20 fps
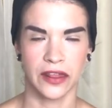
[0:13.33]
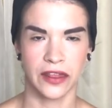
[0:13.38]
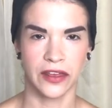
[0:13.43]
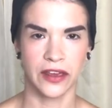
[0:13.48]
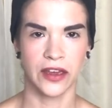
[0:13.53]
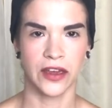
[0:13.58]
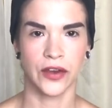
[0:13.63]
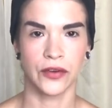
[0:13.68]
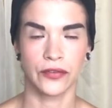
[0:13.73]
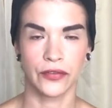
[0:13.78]

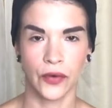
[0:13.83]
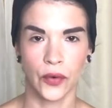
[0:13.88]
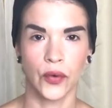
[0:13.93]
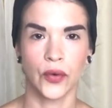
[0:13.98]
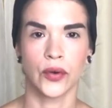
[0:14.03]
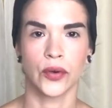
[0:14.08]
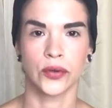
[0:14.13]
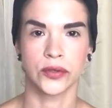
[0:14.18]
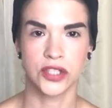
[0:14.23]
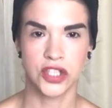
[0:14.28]
the
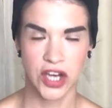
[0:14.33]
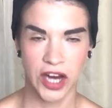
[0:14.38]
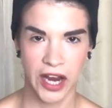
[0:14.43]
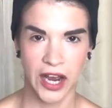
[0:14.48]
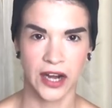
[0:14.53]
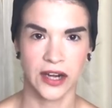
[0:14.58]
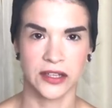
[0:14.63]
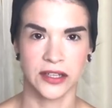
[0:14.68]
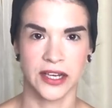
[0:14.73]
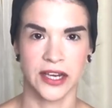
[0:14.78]
vocal
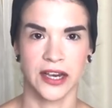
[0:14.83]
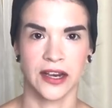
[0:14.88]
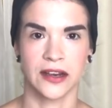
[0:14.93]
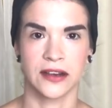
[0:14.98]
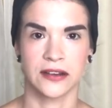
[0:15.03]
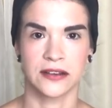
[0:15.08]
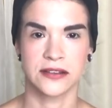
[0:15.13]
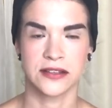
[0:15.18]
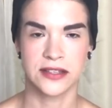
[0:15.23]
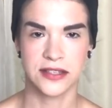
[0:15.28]
channeling
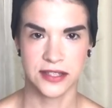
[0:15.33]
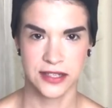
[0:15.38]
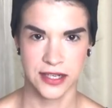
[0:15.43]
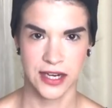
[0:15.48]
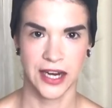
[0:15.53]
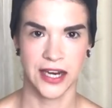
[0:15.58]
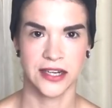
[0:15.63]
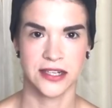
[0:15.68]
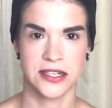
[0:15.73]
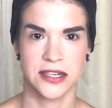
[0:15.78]

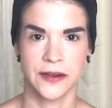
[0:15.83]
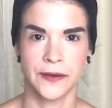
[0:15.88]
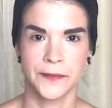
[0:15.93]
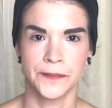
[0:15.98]
state.